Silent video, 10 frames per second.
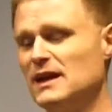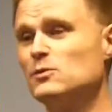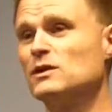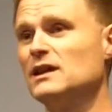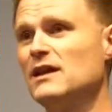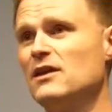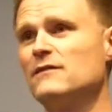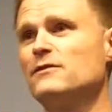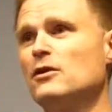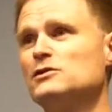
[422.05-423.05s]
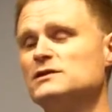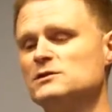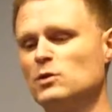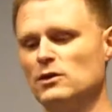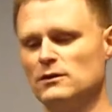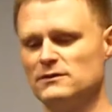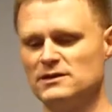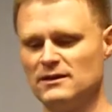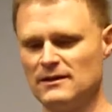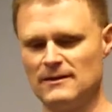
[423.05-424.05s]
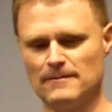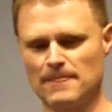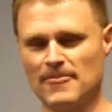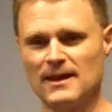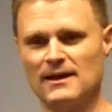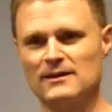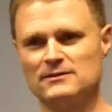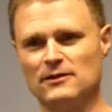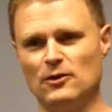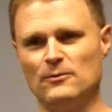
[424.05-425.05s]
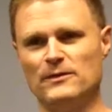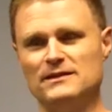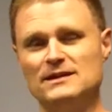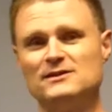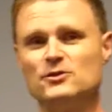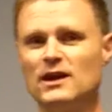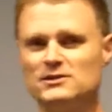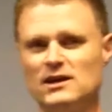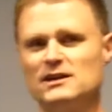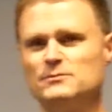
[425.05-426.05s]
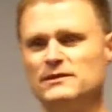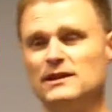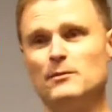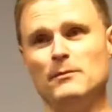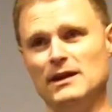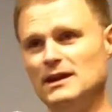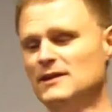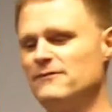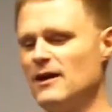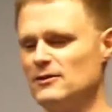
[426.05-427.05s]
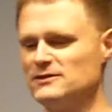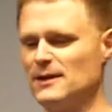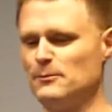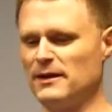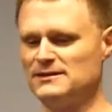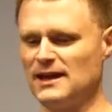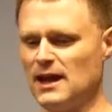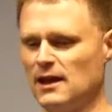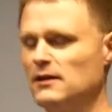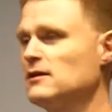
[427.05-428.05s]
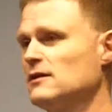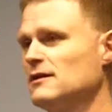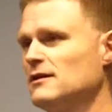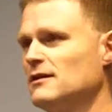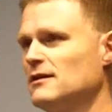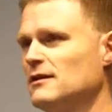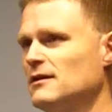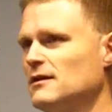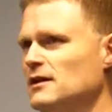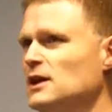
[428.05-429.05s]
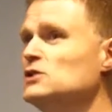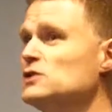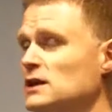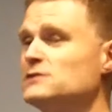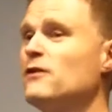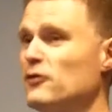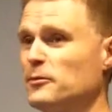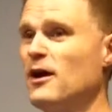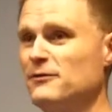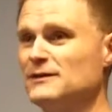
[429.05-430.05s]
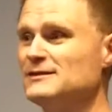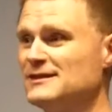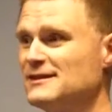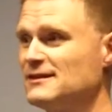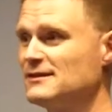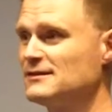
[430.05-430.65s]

but inwardly they are ferocious wolves. So he says do not judge, but then immediately follows up by saying, judge false prophets.